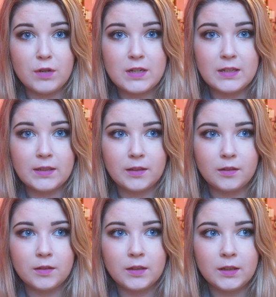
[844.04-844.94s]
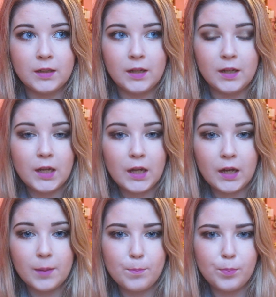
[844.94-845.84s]
reading,
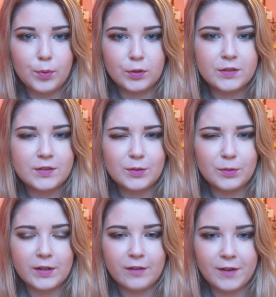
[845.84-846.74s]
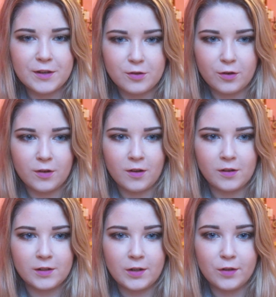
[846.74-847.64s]
but only if I could turn it on
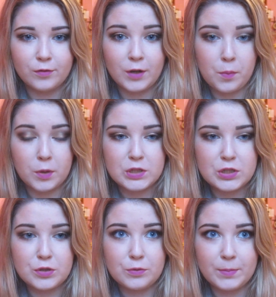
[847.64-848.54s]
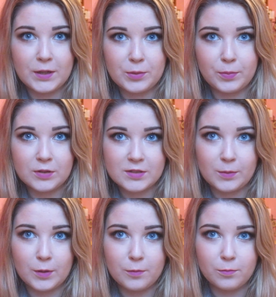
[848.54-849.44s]
and off when I wanted to and pick the person I
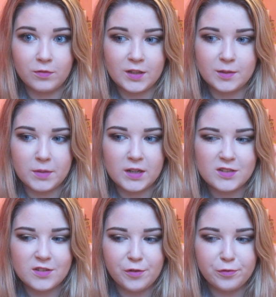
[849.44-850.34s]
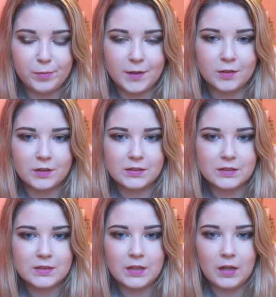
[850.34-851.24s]
want to read the mind of,
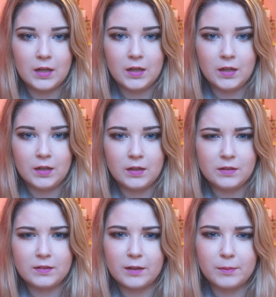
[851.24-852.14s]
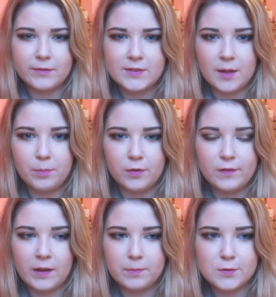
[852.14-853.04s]
because did anyone ever see that
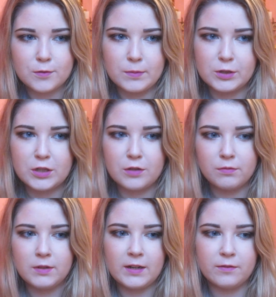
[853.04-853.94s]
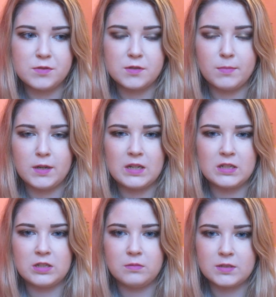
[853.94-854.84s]
Buffy episode where she could read everyone's mind
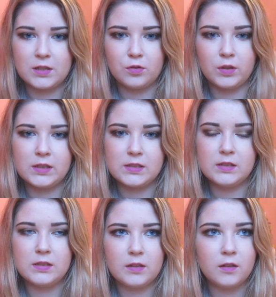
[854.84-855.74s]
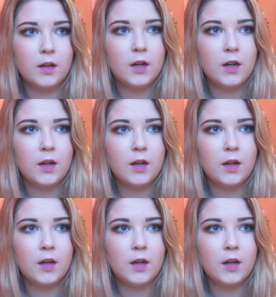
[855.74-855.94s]
and it was like crazy in there?